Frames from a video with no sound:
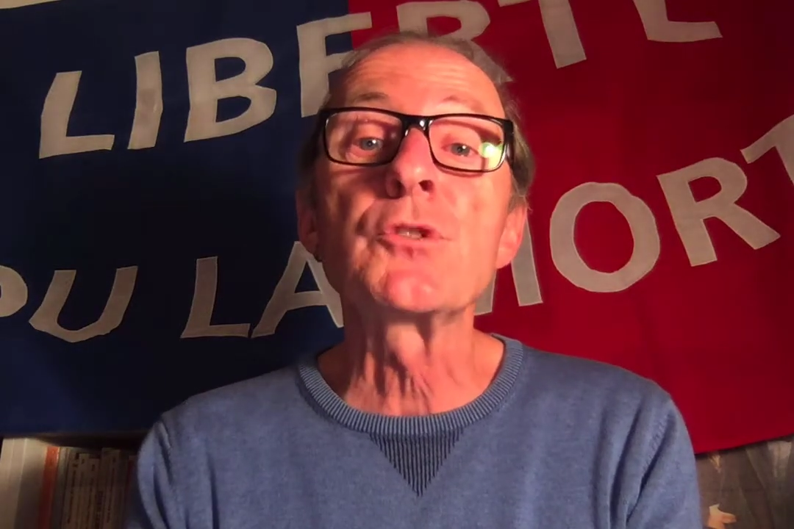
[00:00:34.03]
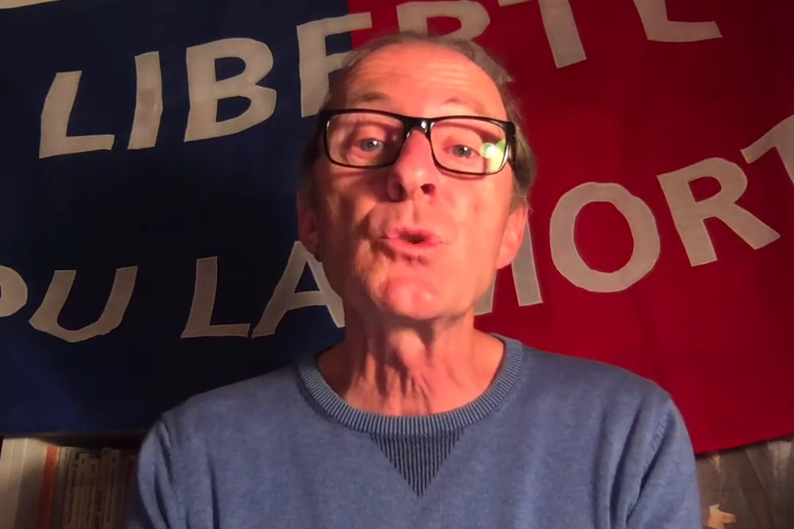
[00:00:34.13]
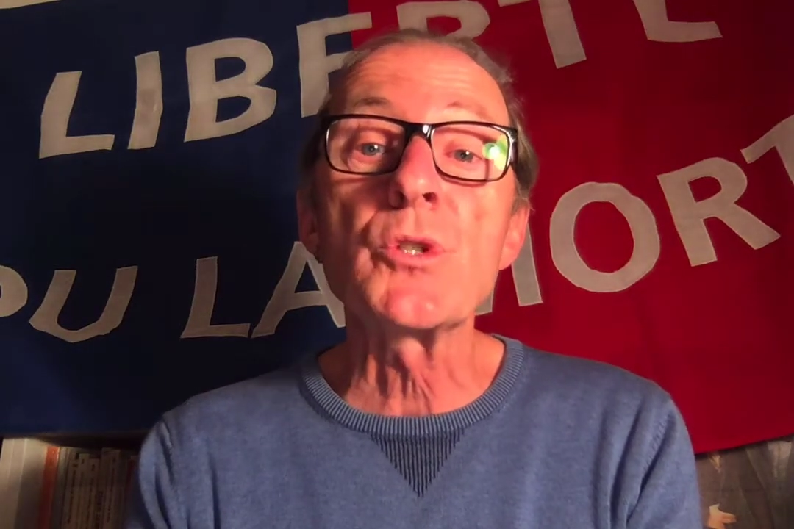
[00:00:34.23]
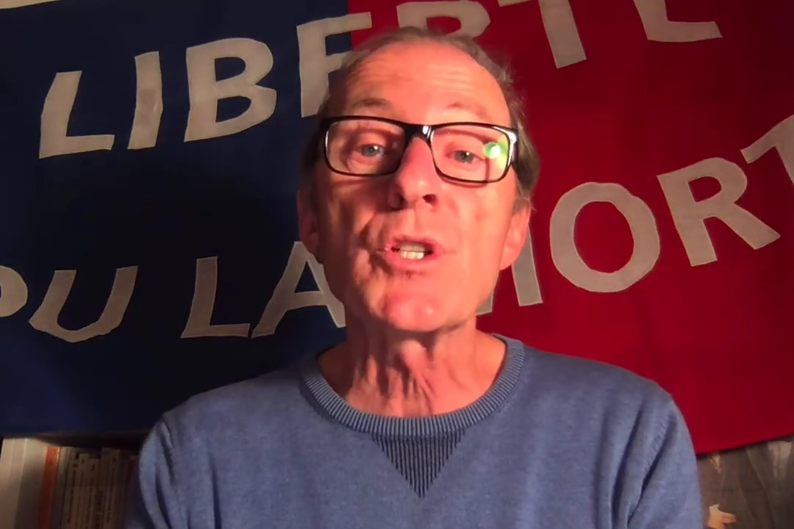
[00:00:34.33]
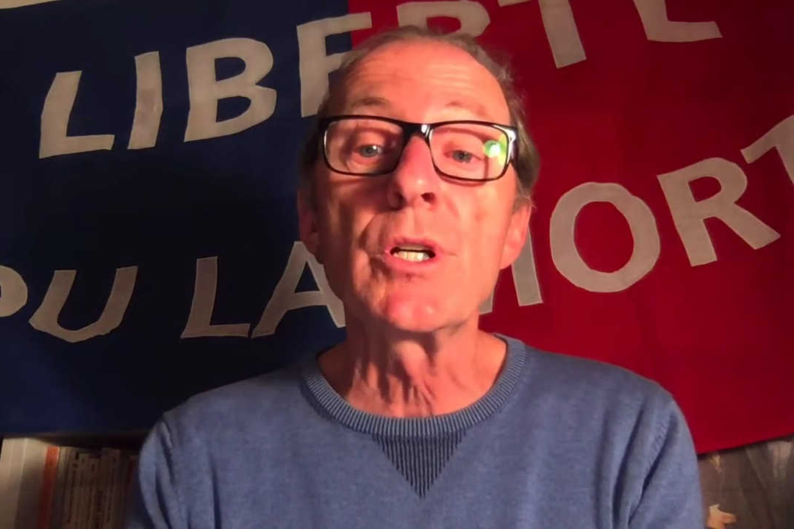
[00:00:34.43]

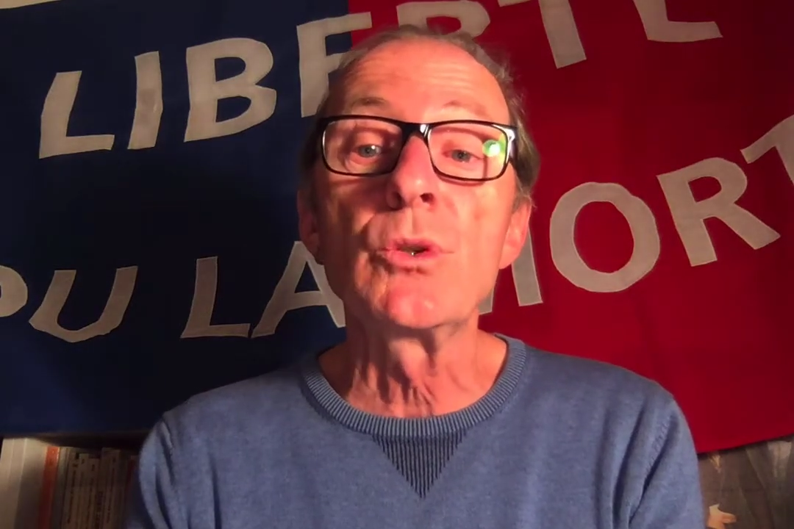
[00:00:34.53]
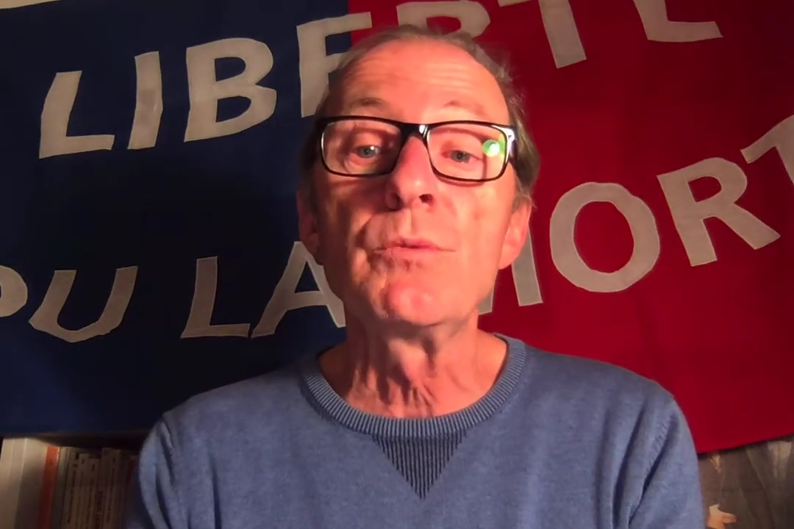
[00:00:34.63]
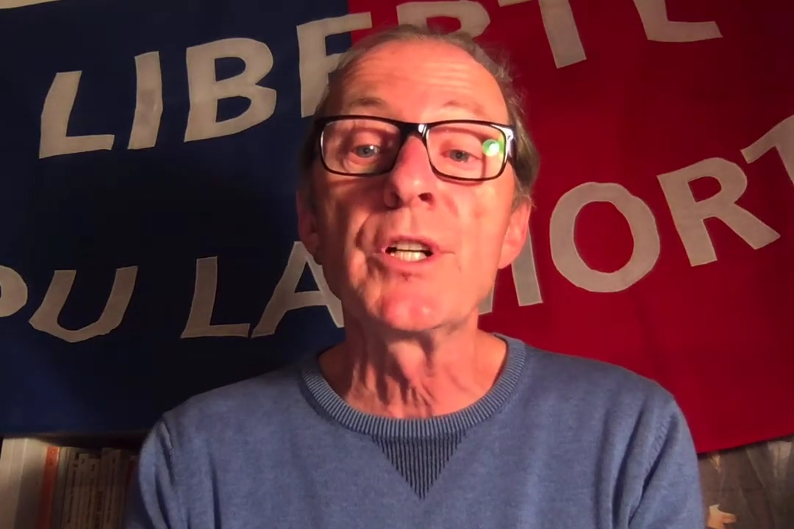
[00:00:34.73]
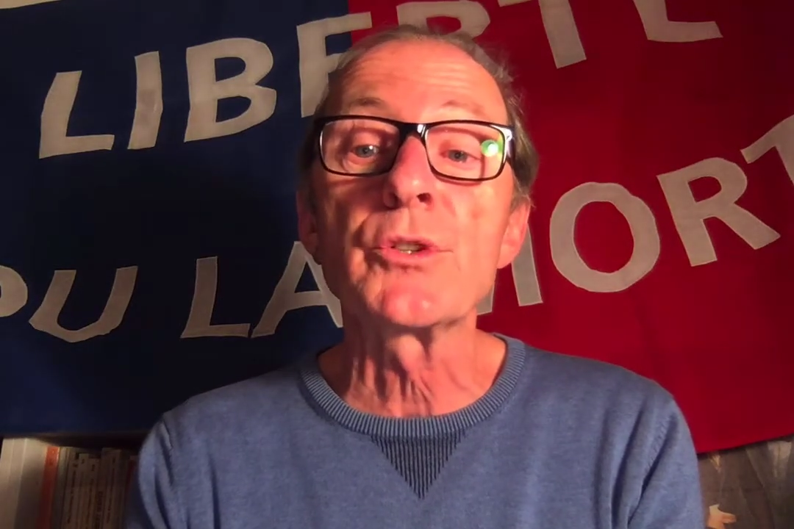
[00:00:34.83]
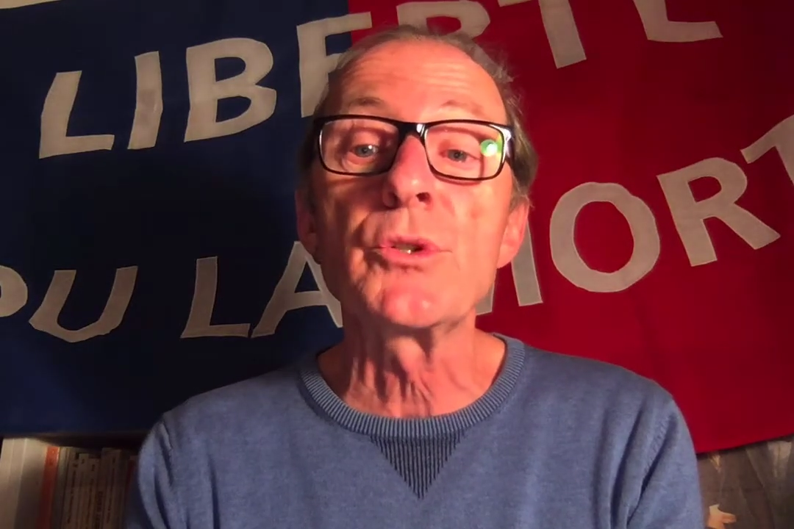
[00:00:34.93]
Toussaint
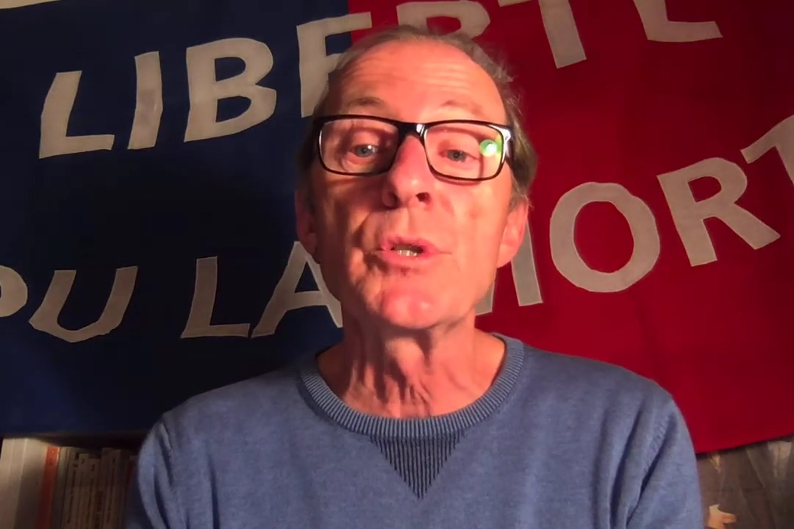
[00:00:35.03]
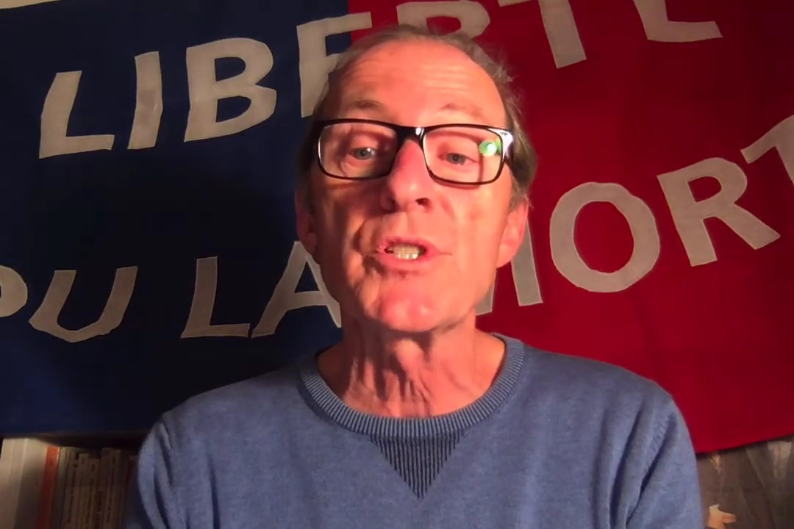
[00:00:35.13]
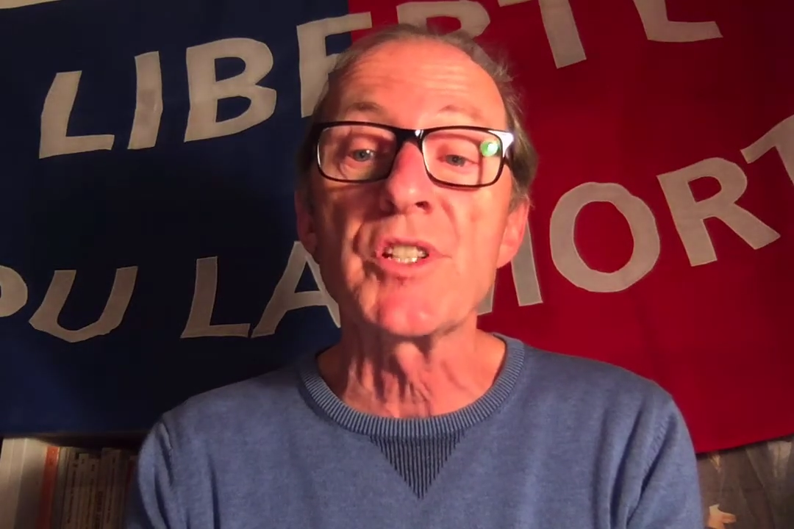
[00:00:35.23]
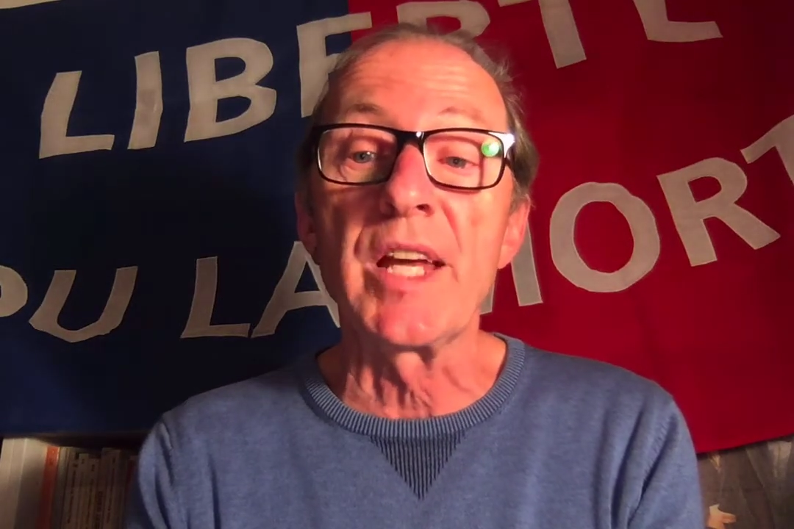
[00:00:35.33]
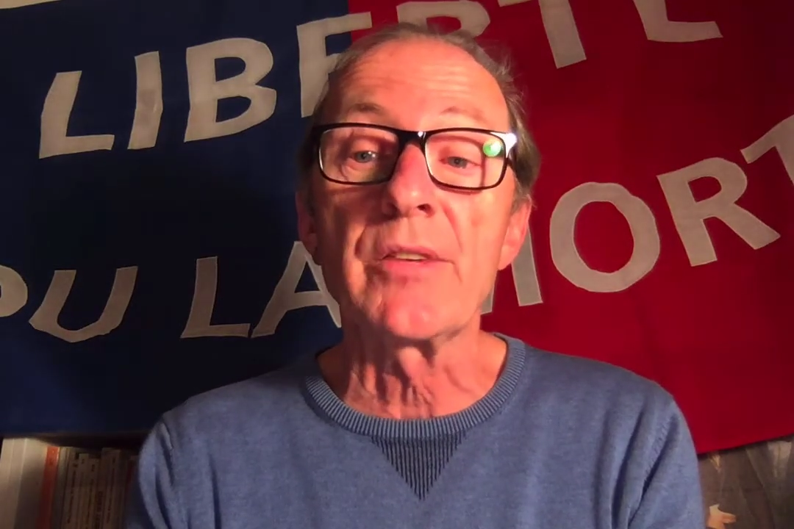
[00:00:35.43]

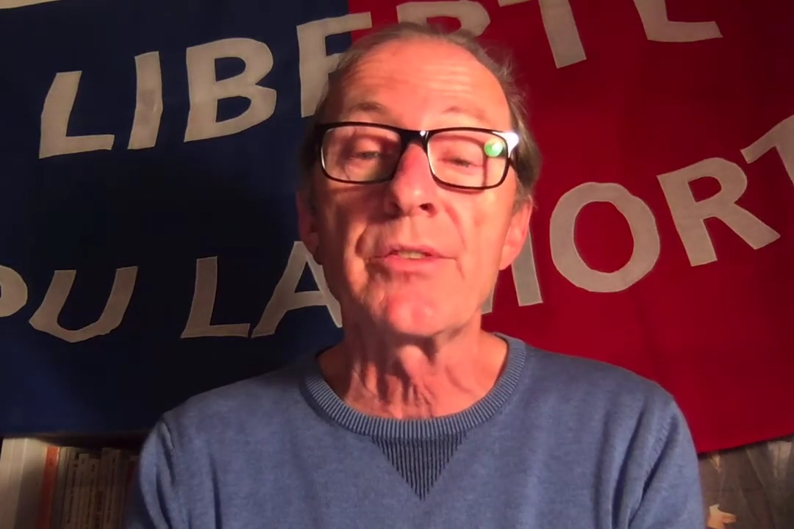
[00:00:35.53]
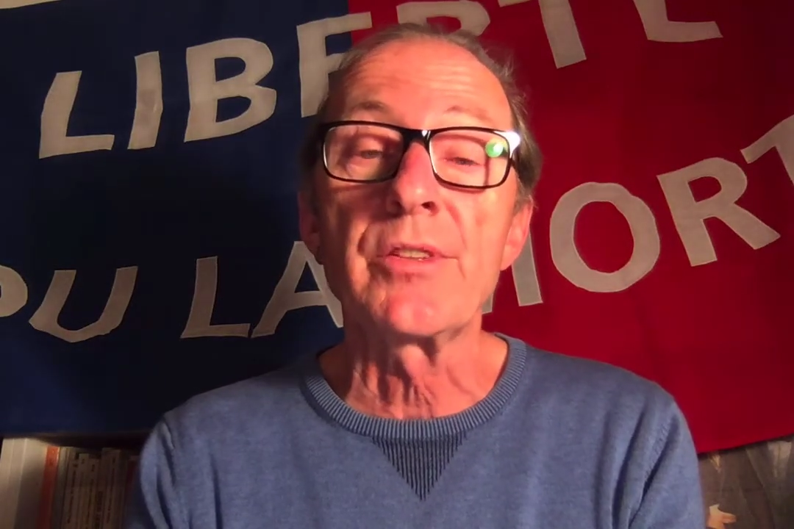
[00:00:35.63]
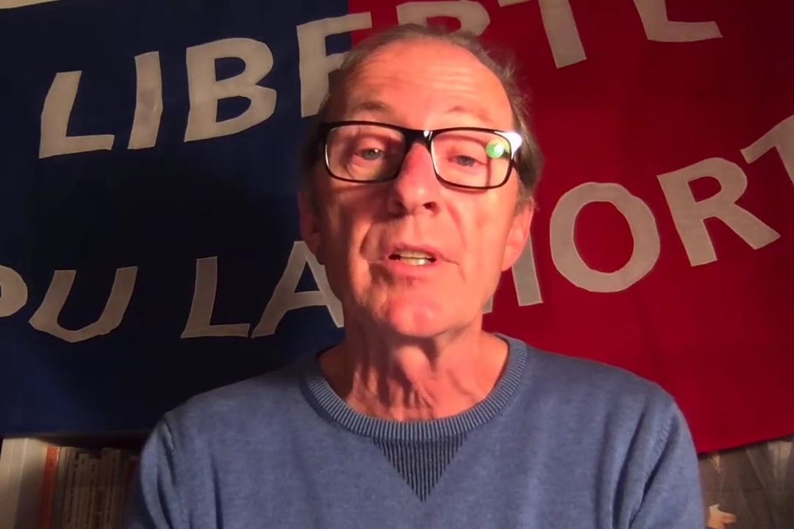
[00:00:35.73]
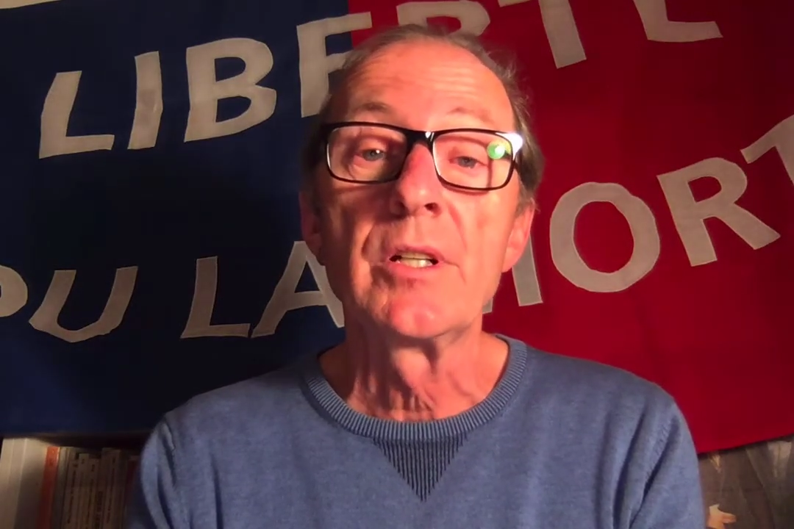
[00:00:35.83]
Louverture's death,